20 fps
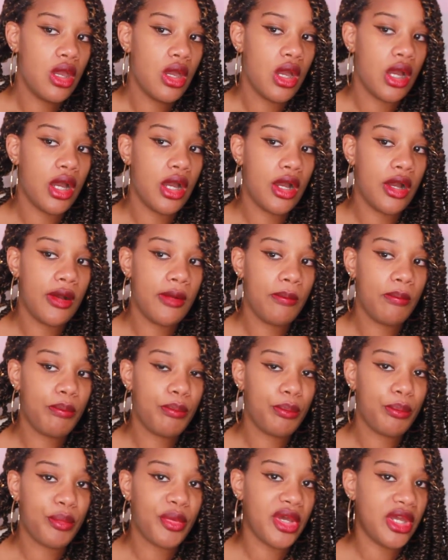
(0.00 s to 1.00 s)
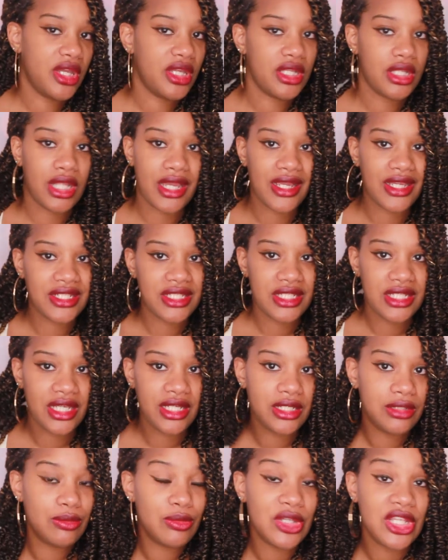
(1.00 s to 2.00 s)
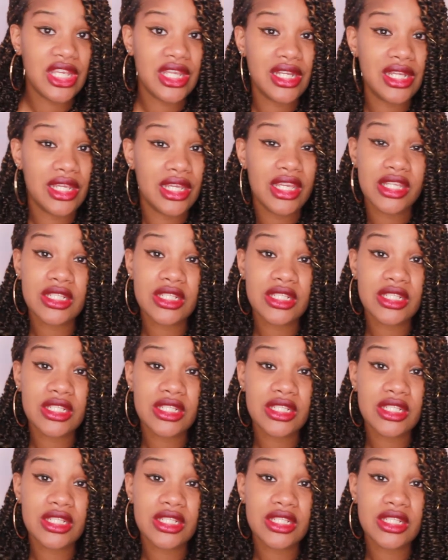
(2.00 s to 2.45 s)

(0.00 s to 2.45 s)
But like I said in the beginning,